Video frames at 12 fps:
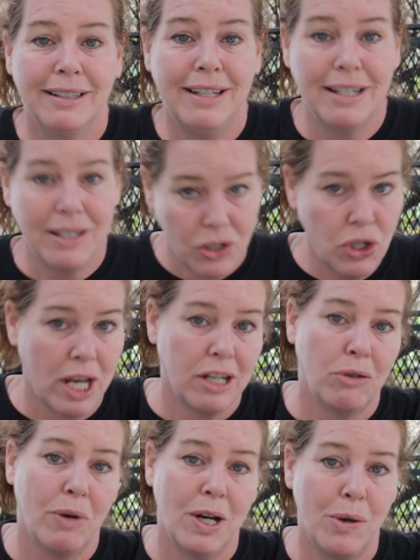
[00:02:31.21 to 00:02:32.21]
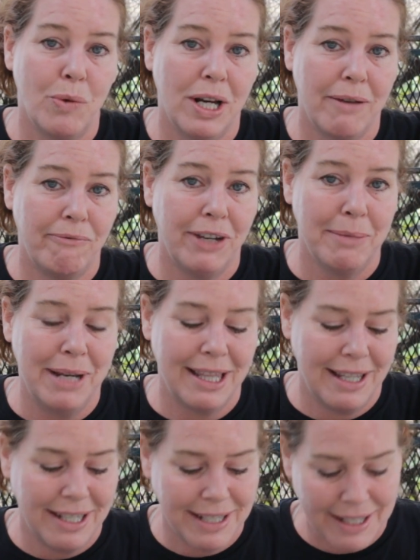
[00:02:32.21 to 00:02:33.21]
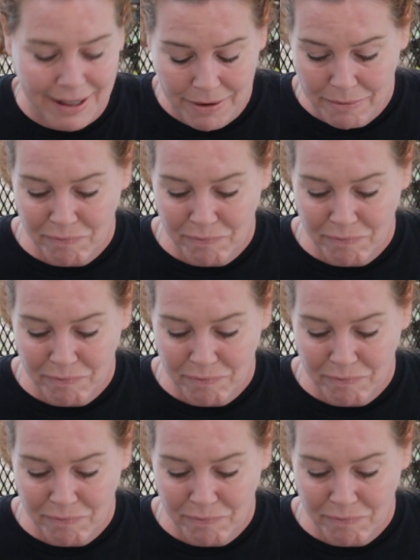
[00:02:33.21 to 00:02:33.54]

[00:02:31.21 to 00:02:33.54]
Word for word: It's January when I'm filming this.